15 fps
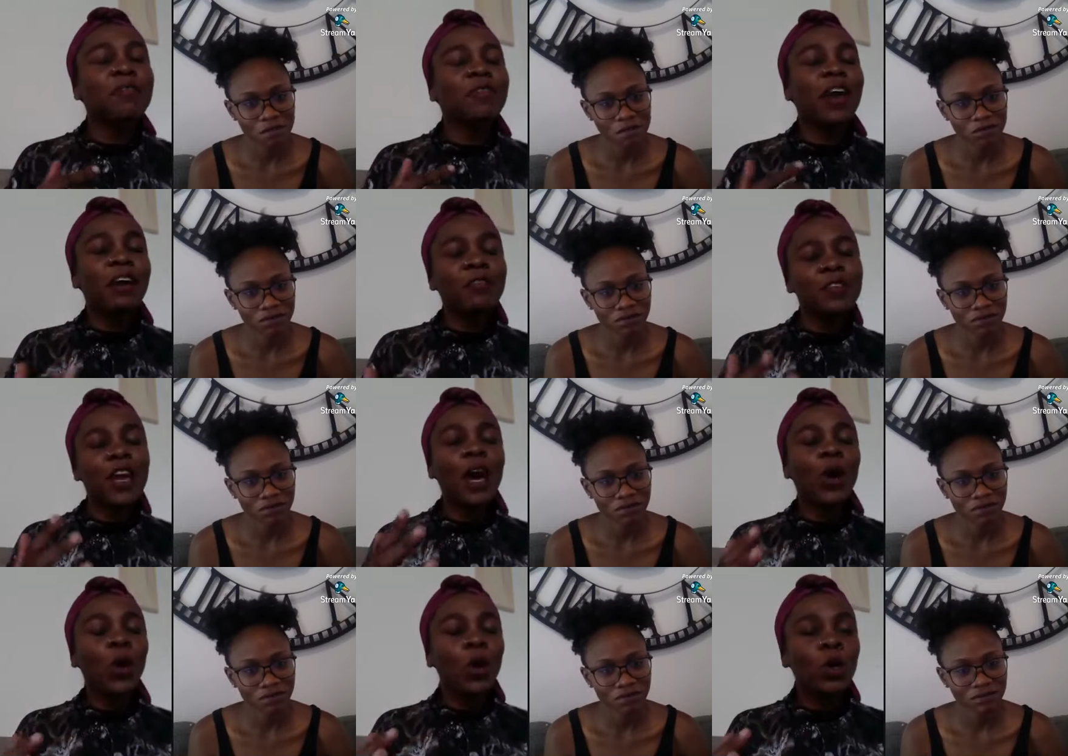
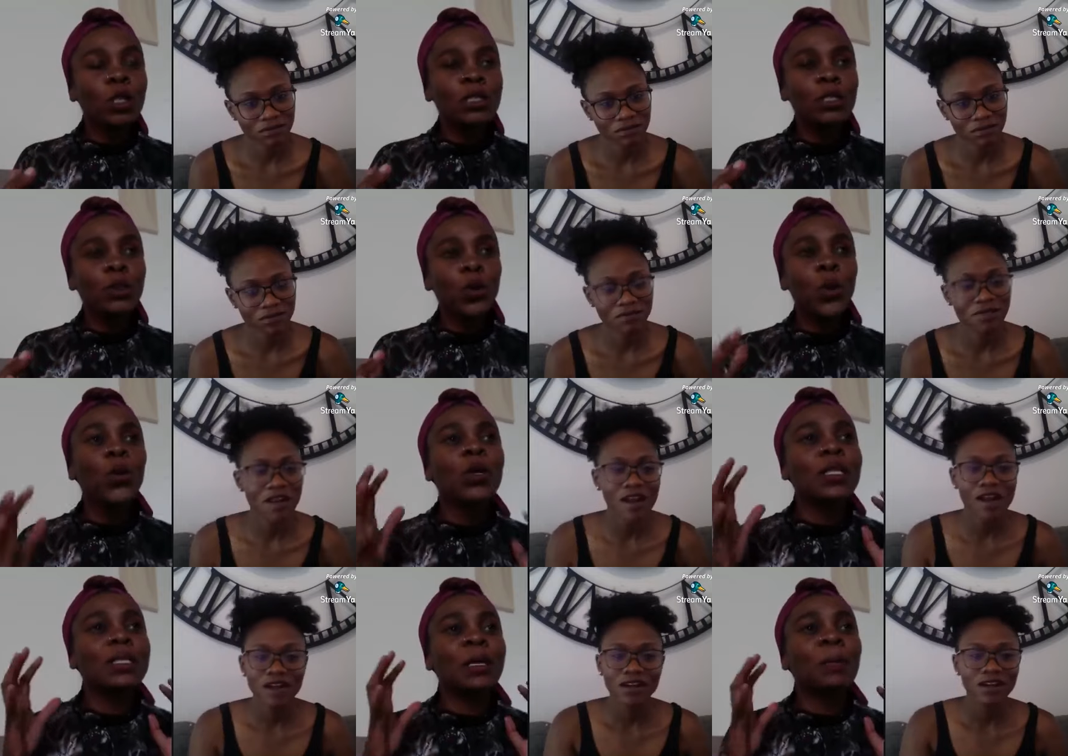Speaker 1: 5-year-old
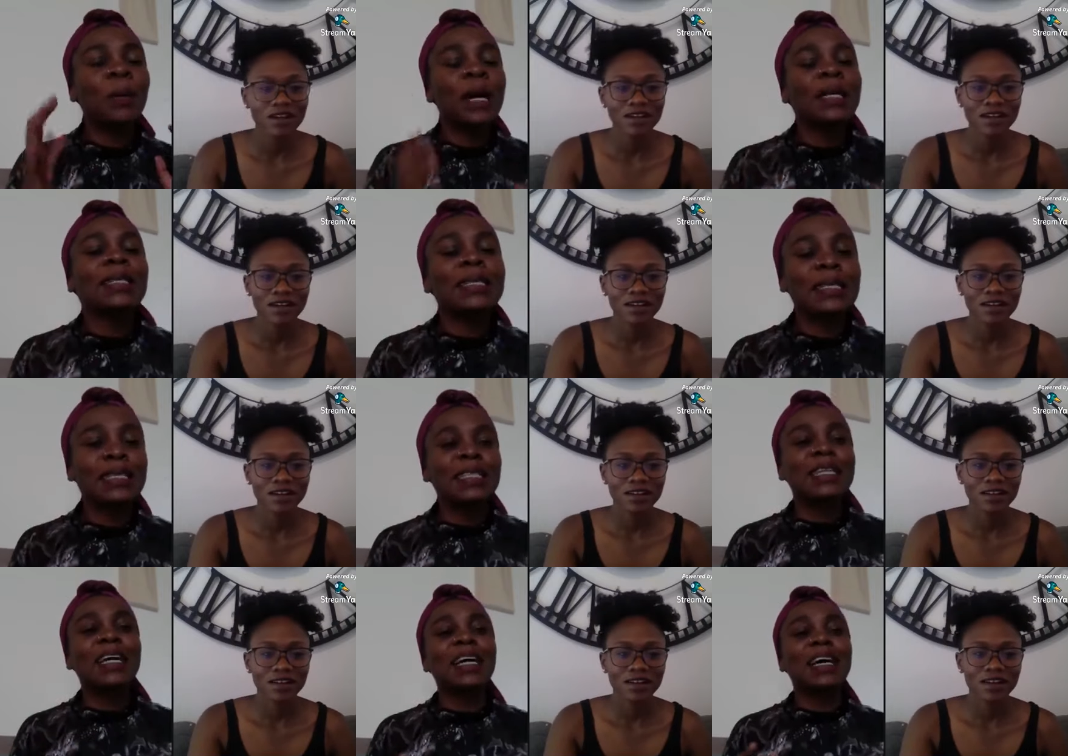who is amongst.
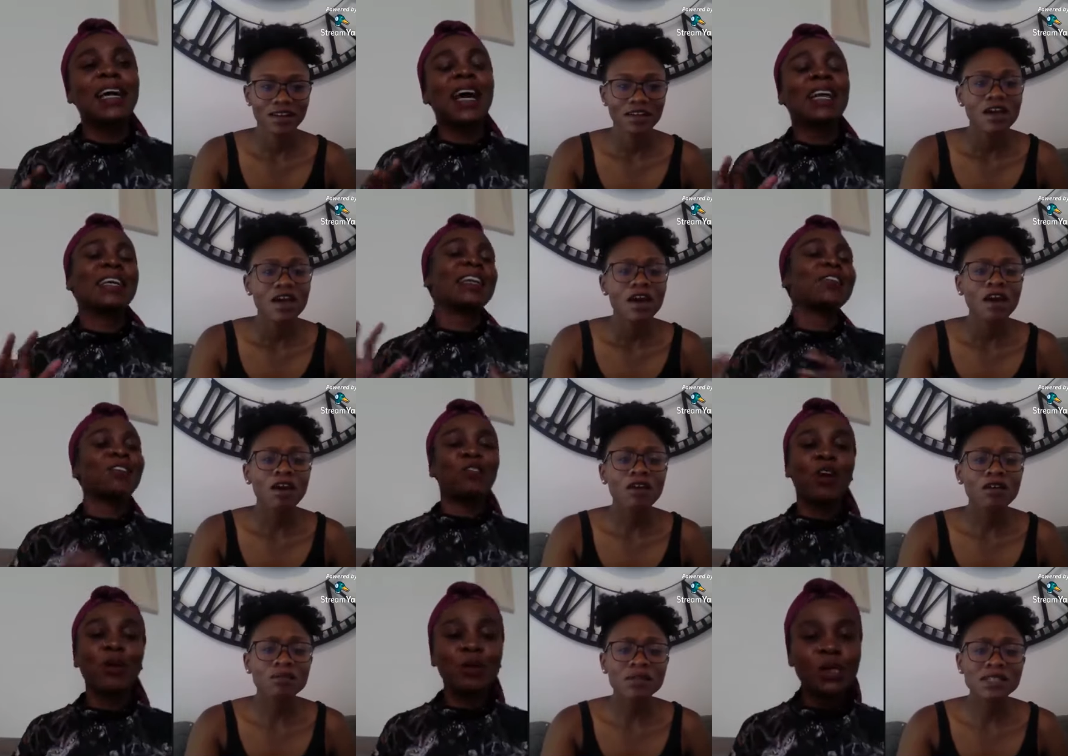
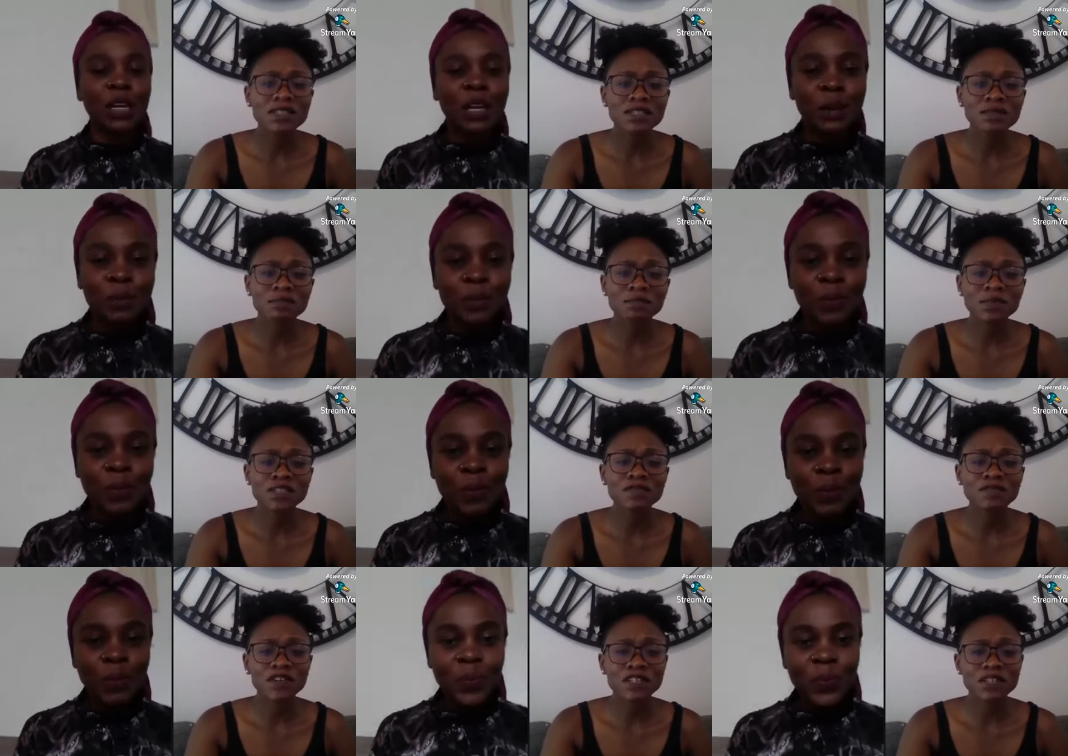
Speaker 2: Oh, please
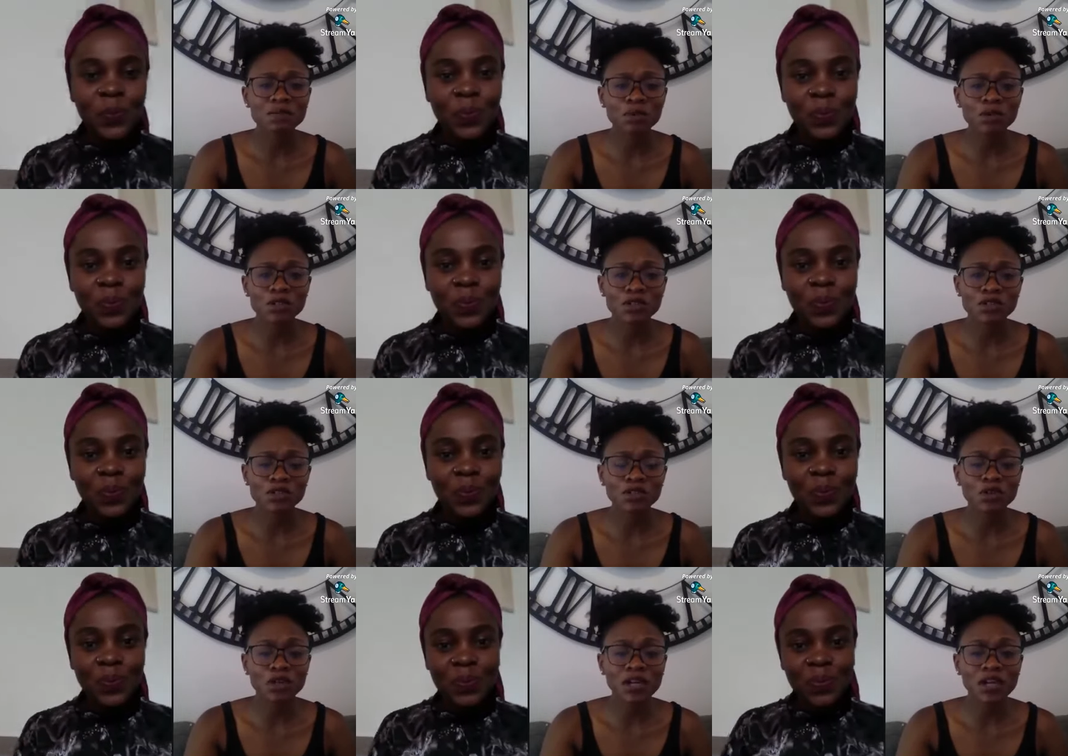first pause. You're
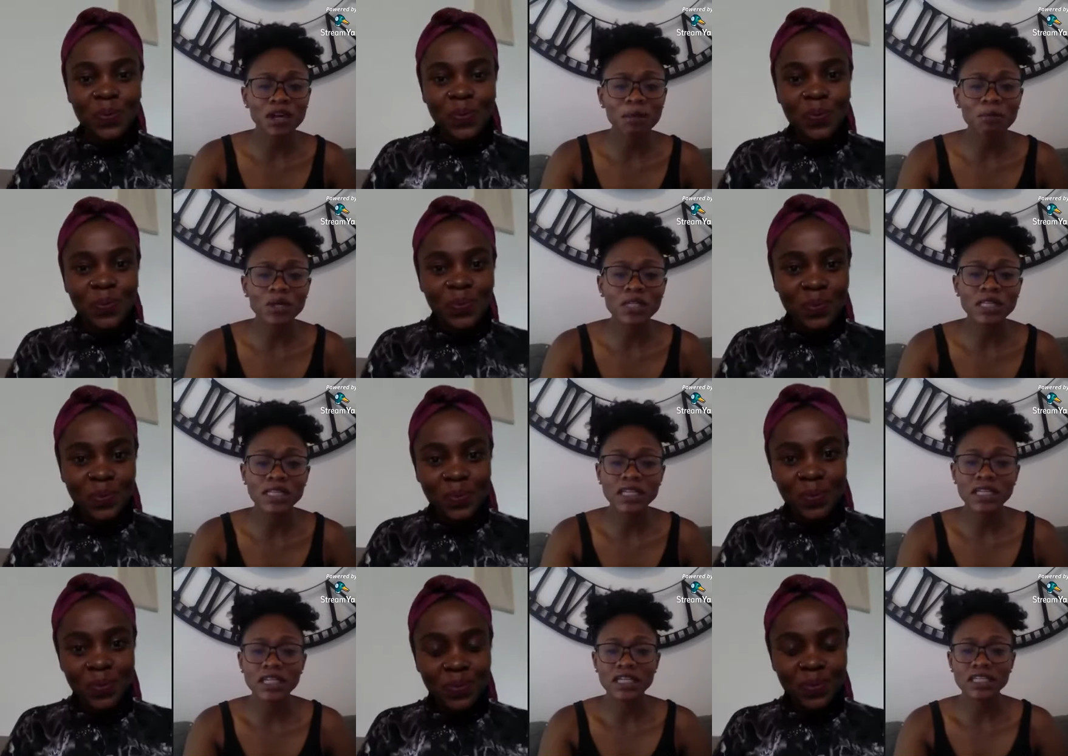talking about
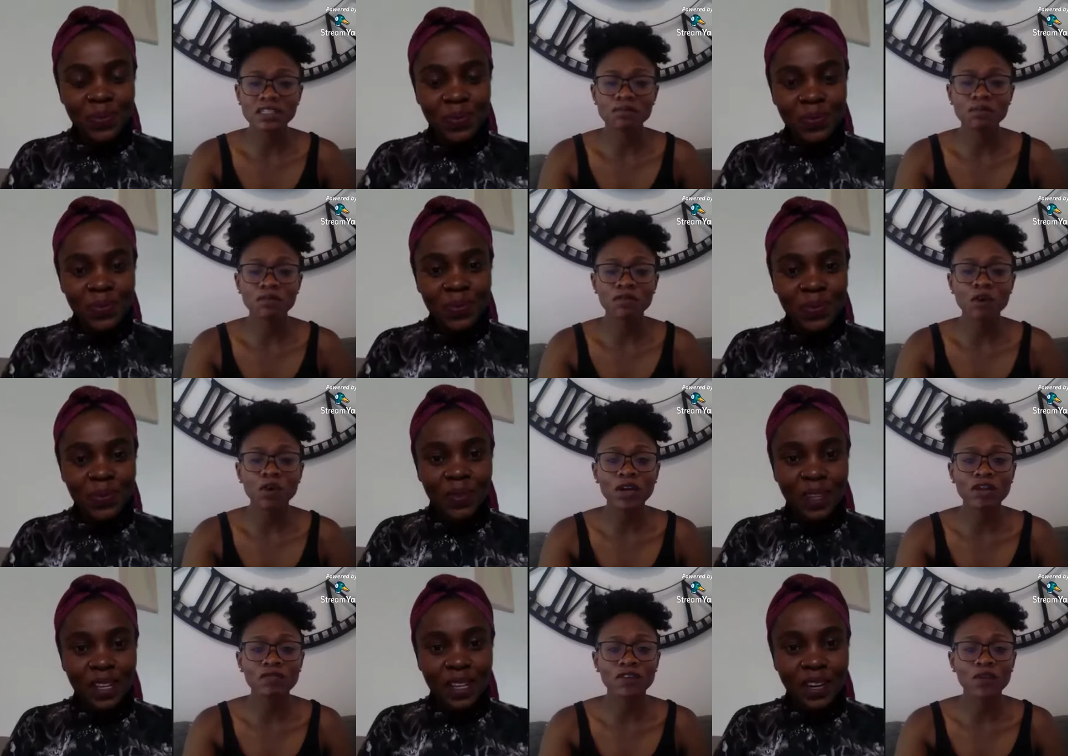cleanliness before
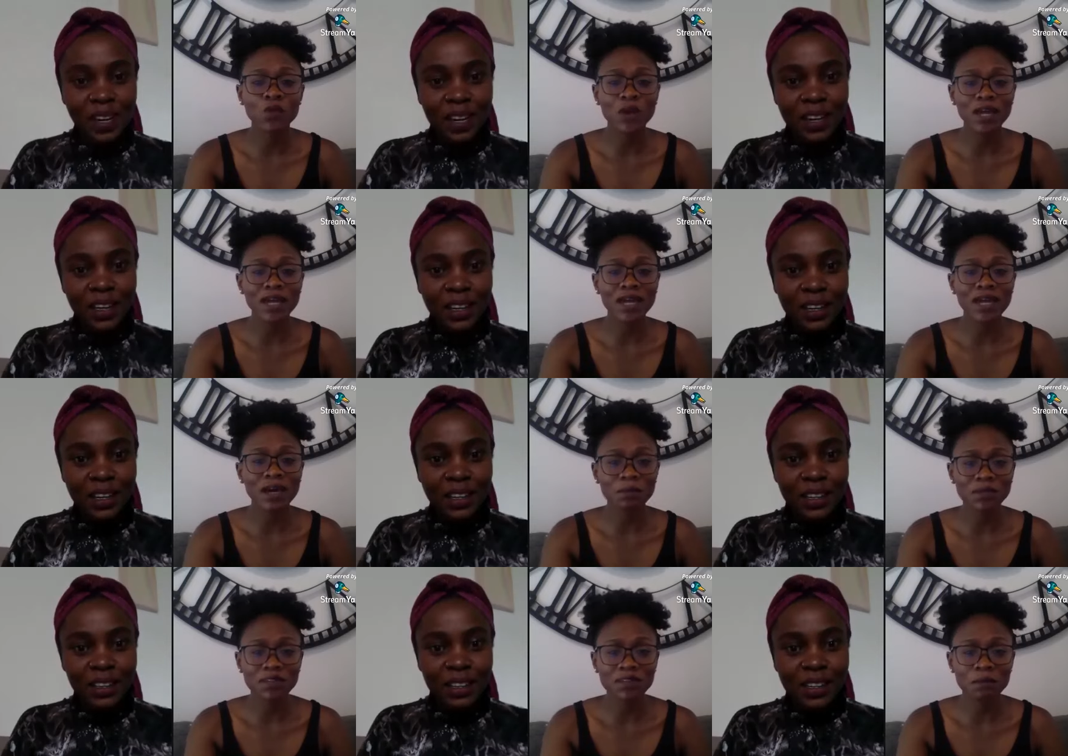even waking up
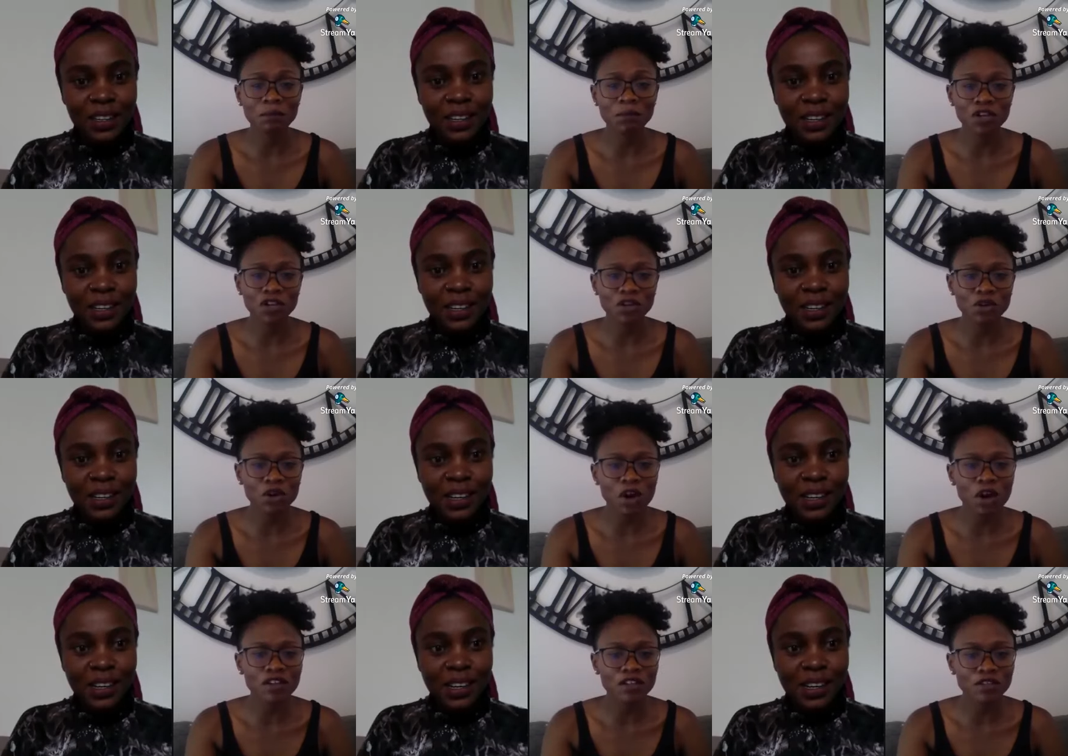in the morning. You know
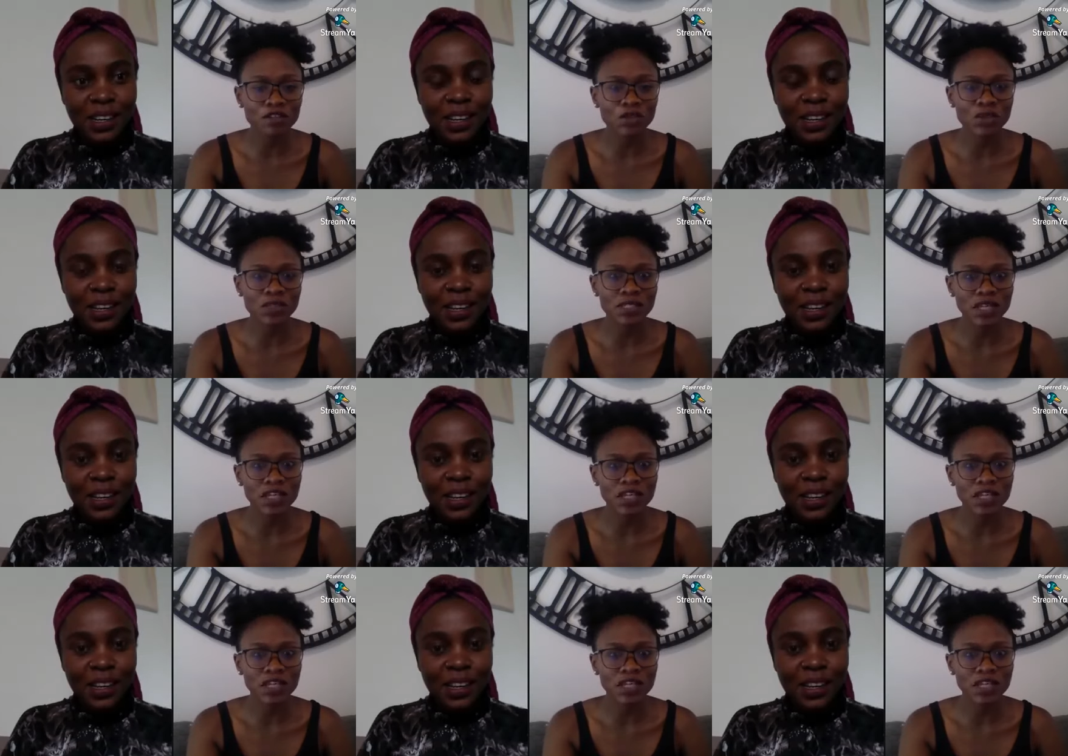how they used to tell us